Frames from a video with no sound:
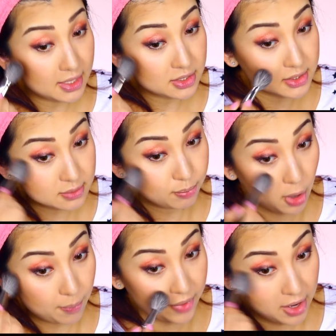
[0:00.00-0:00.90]
then just
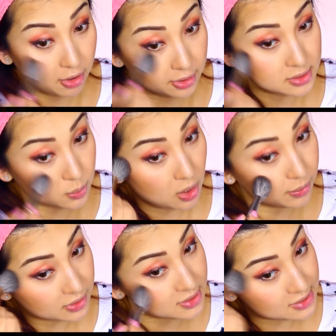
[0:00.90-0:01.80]
pop that on as well,
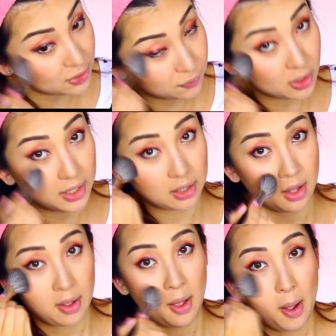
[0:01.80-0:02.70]
because then you've got like
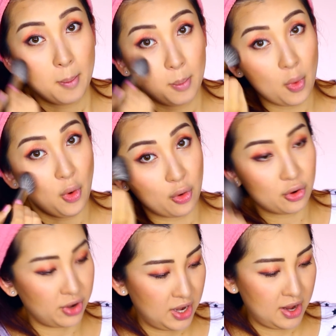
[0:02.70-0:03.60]

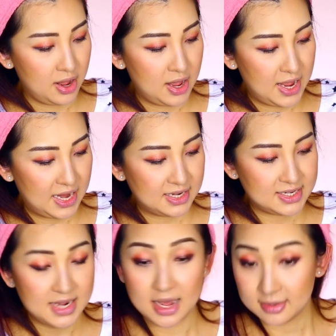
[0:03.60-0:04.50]
more
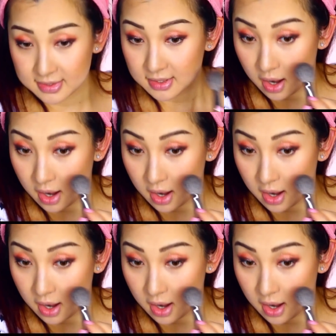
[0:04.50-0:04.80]
intense